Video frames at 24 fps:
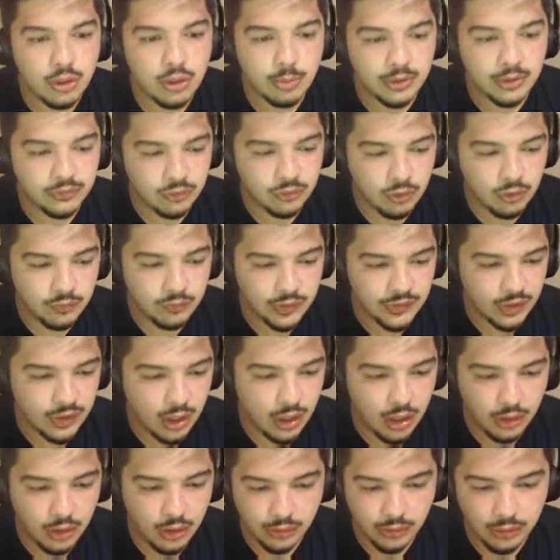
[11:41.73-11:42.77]
Musgrove is
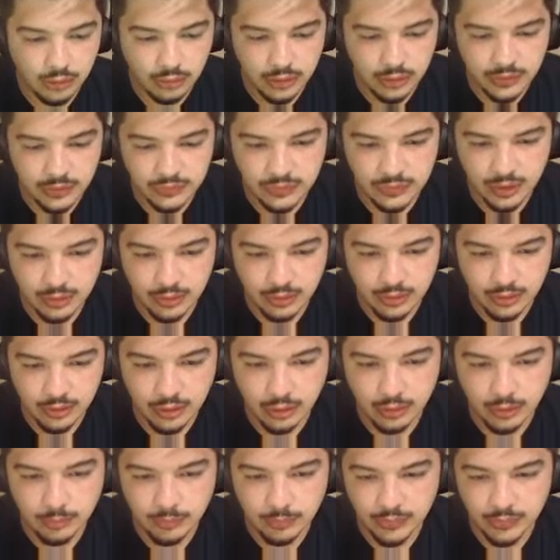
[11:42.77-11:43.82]
on our list down
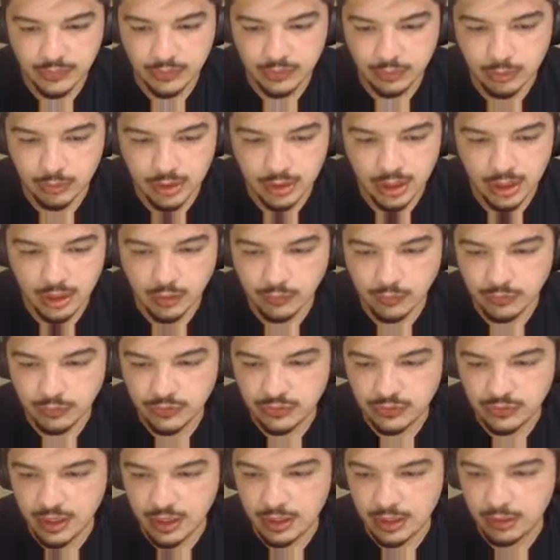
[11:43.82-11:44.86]
here. Let's see. We have
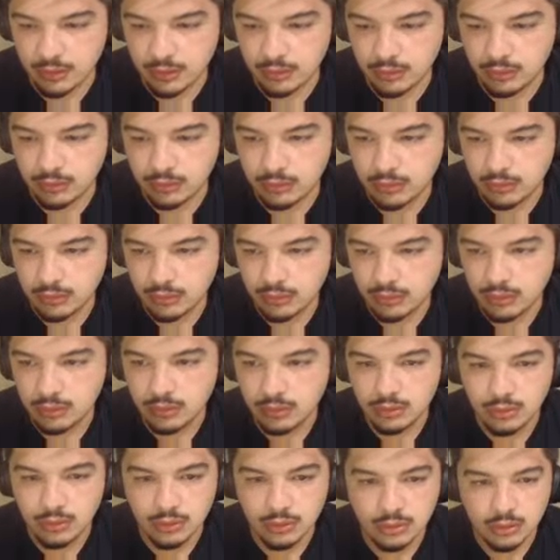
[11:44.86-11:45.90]
Snell,
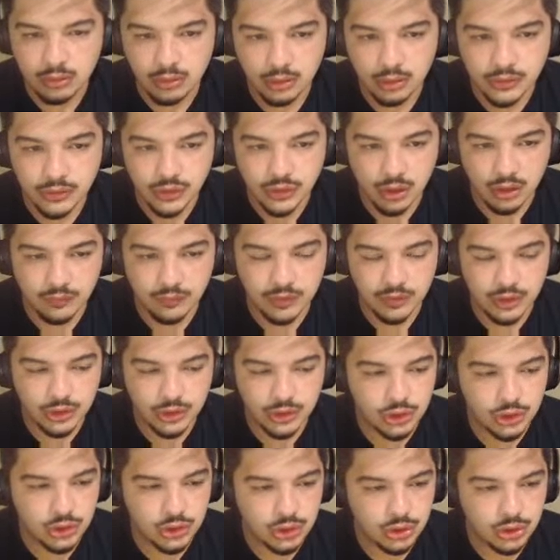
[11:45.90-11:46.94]
Darvish.
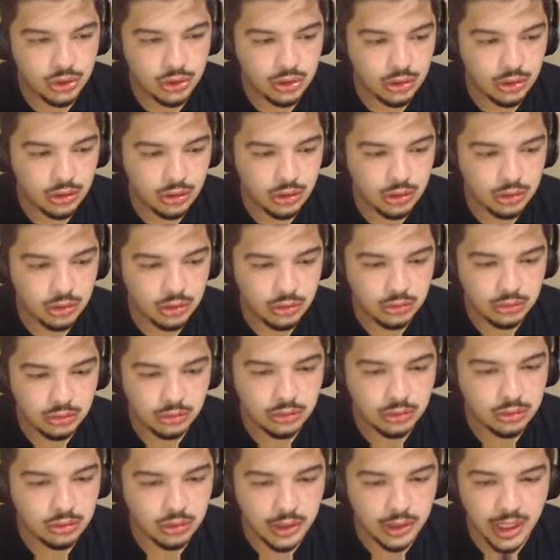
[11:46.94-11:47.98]

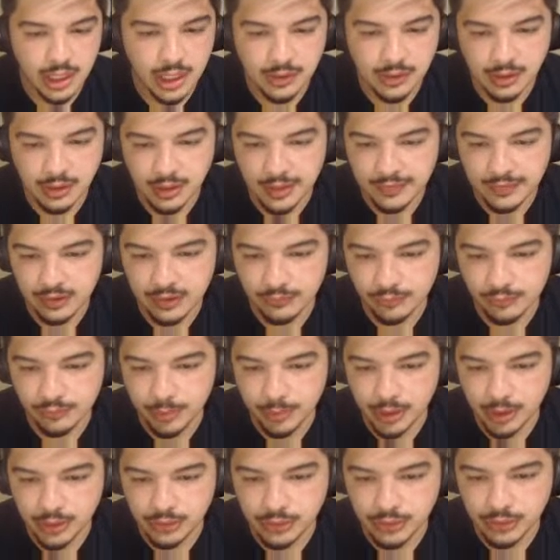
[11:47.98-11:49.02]
Yeah, I think that's it for
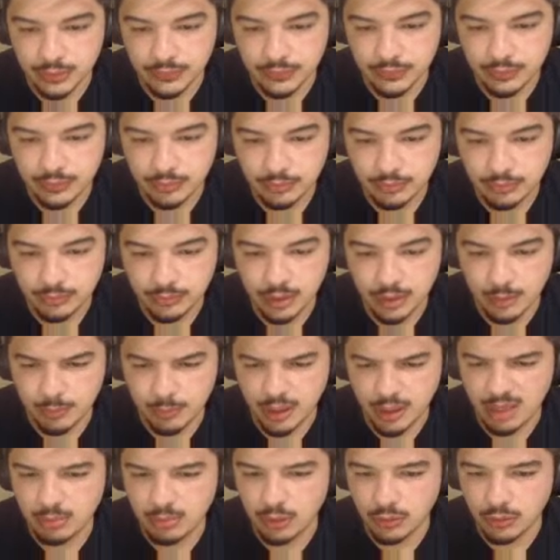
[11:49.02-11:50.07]
Padres. Got
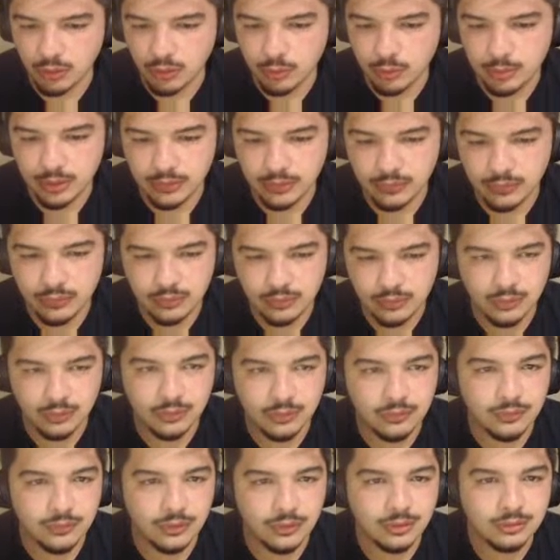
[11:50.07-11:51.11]
Pablo Lopez. That's
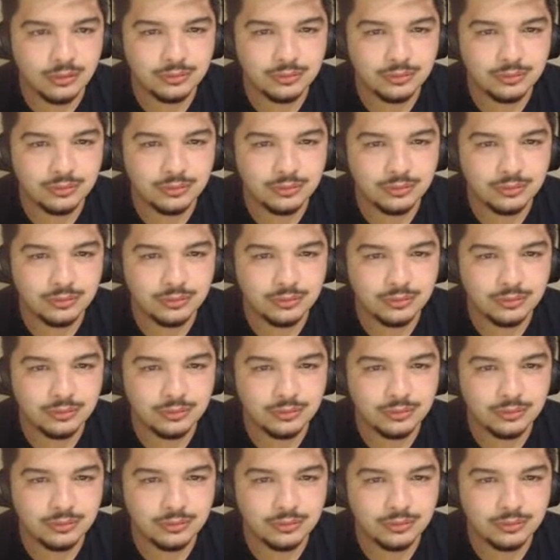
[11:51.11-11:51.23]
fun.